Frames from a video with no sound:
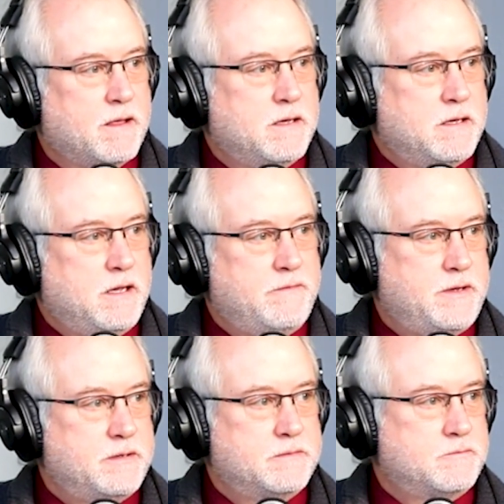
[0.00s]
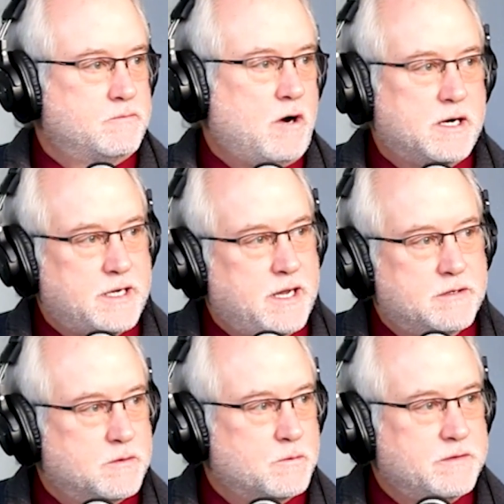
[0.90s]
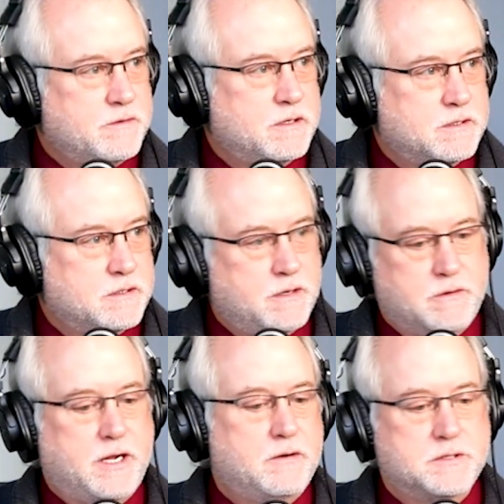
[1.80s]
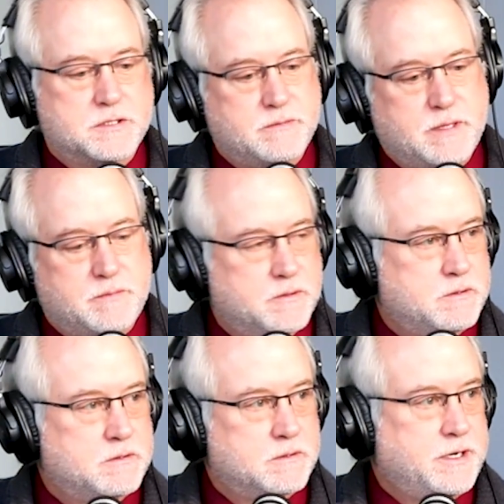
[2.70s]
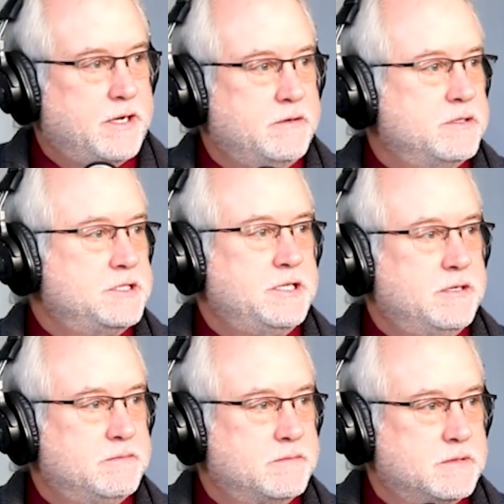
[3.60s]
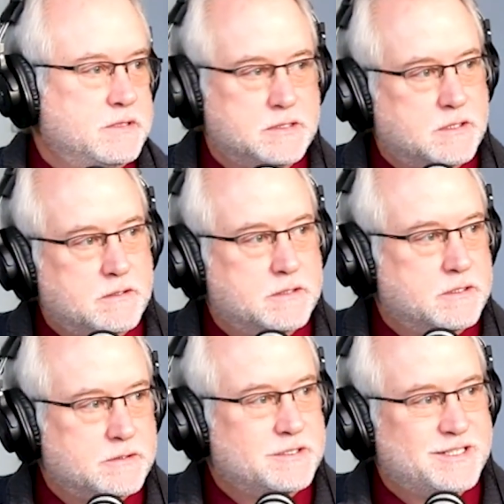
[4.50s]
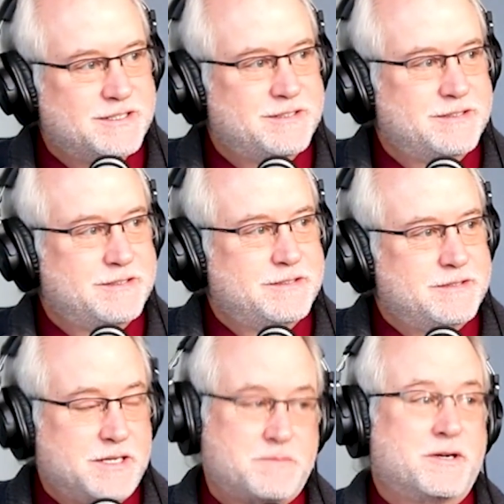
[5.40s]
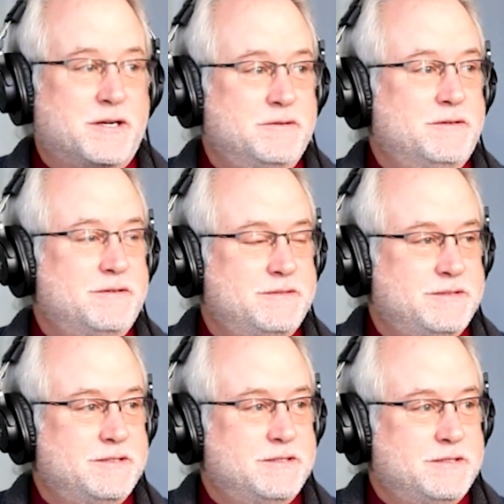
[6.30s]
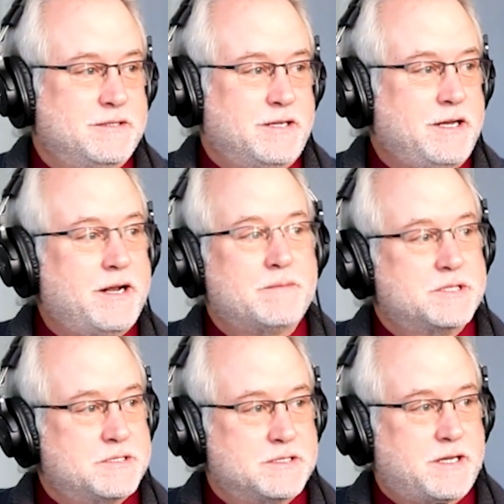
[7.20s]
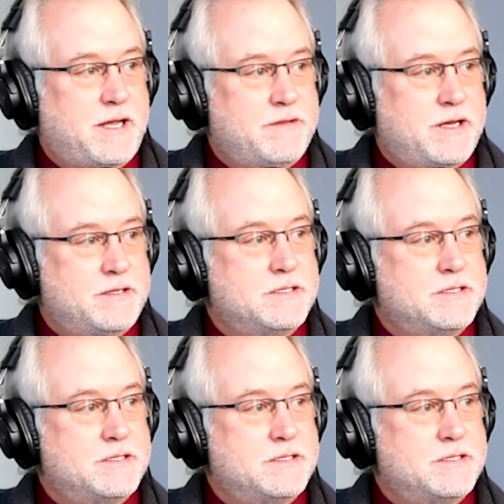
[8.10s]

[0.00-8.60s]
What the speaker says: If you walk down to the river or you go to the swimming pool or you go to the gym, it's all included. That's pretty cool. Indianapolis doesn't have that.